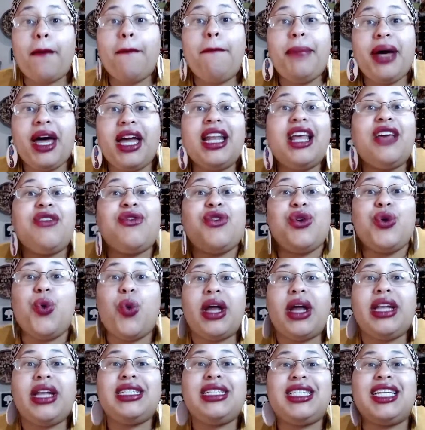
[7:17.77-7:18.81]
But if you
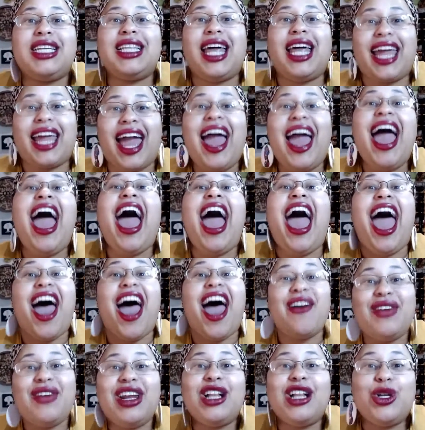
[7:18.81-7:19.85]
want to like have
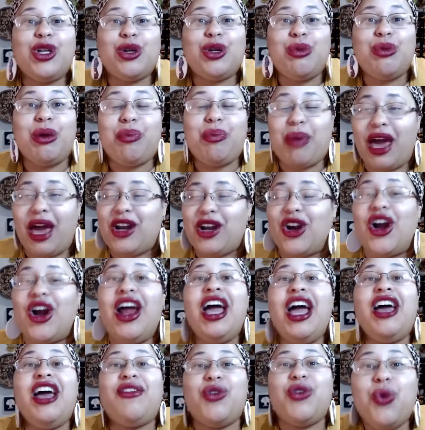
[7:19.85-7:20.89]
it a little bit better,
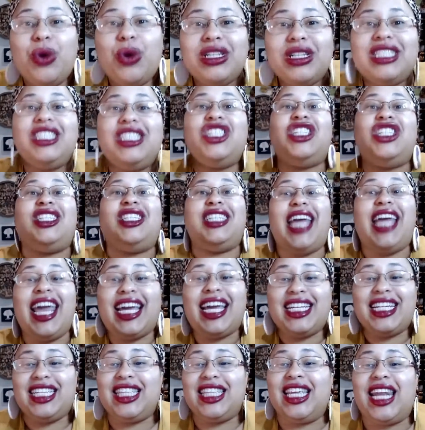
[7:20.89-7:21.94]
if you want to just take it
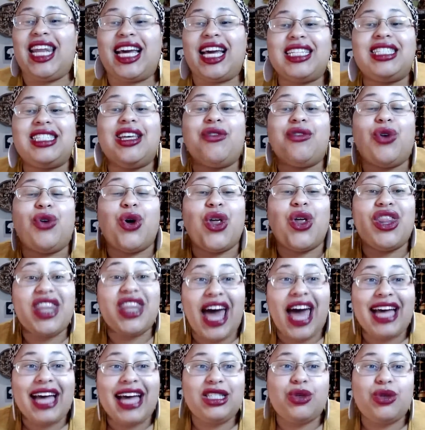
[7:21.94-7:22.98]
to the next level,
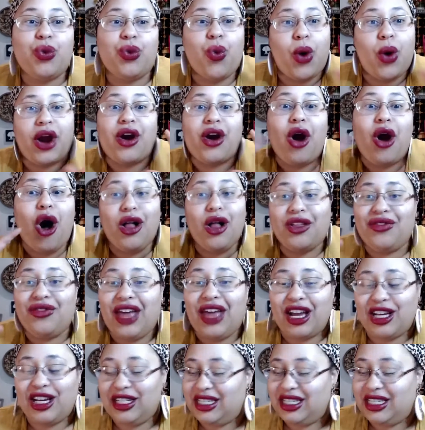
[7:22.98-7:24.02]
that's where all of that
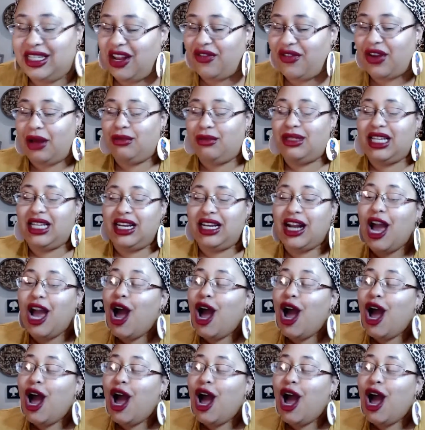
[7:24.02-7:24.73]
good stuff comes in.